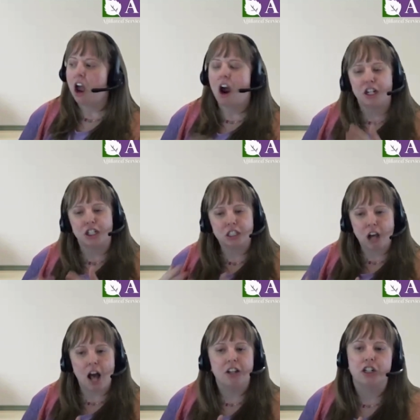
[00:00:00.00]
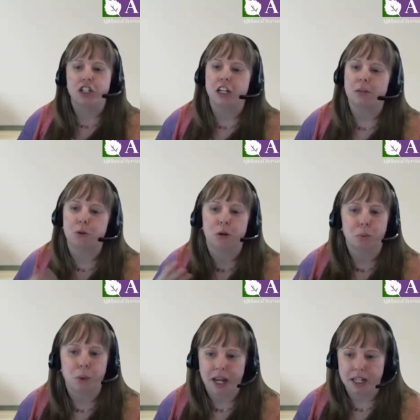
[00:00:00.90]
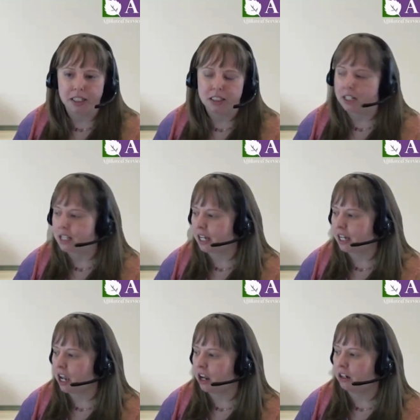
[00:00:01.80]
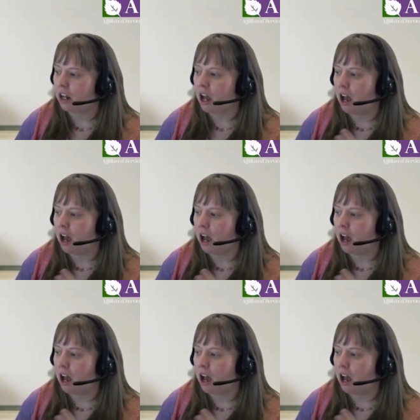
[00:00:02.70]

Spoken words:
are there scholarships or ways that they can